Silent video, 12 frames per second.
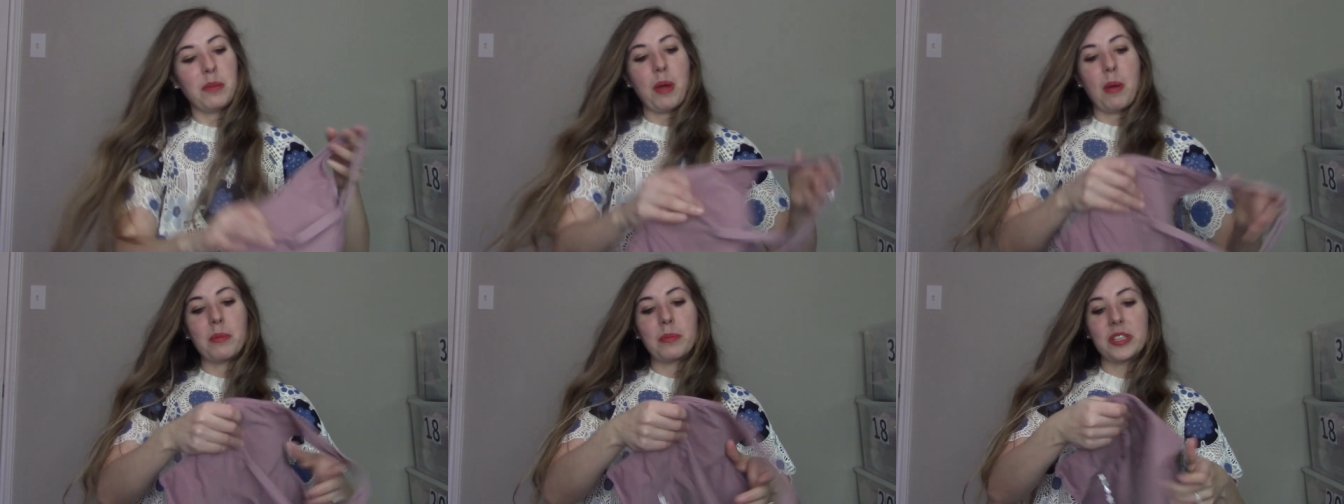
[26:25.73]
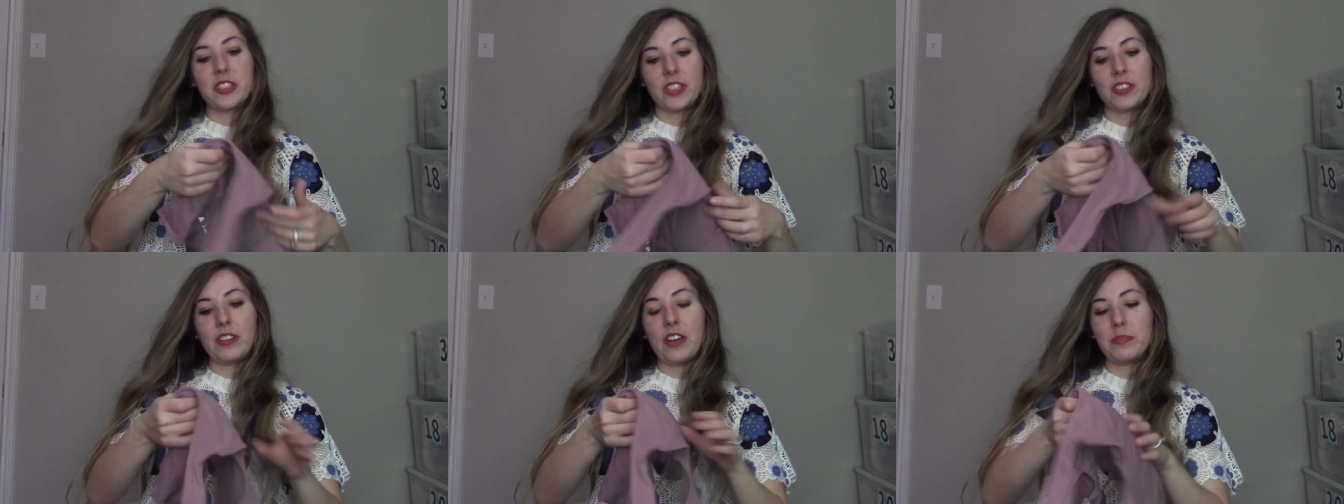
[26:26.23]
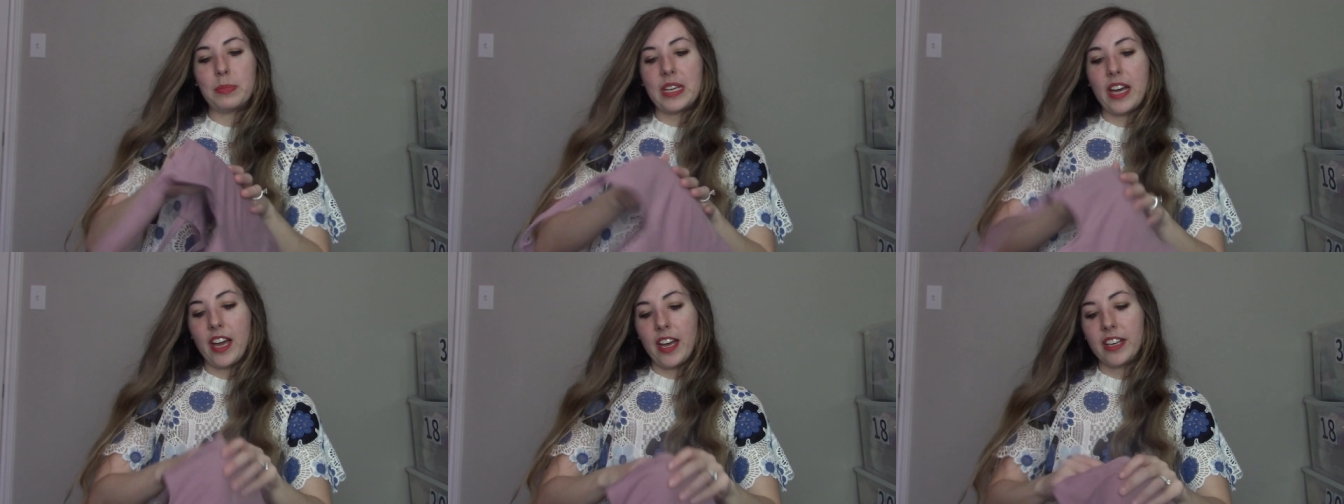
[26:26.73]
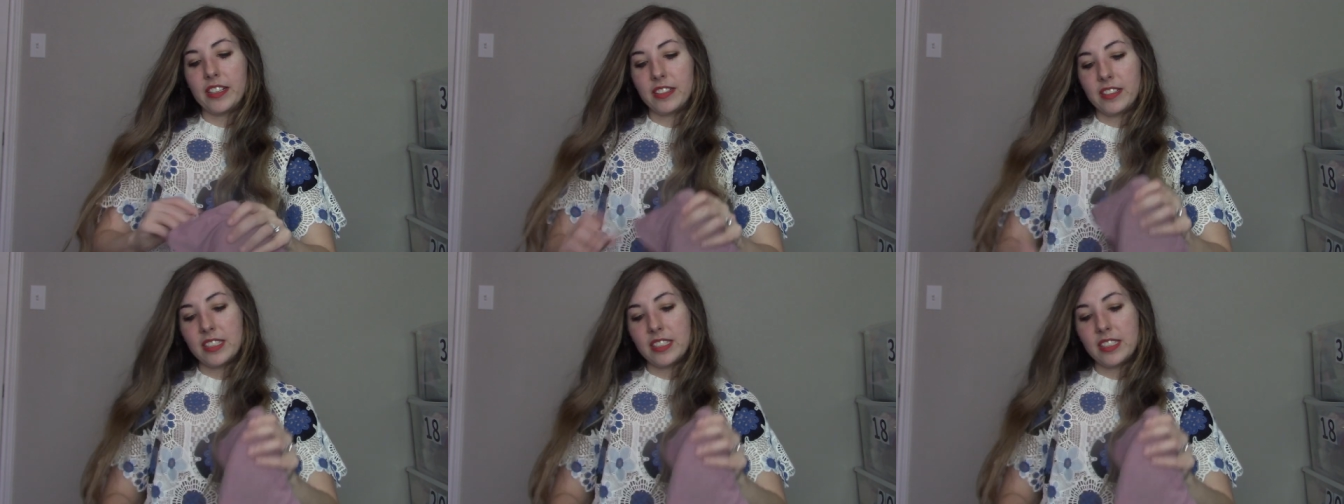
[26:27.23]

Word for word: I probably should have left behind.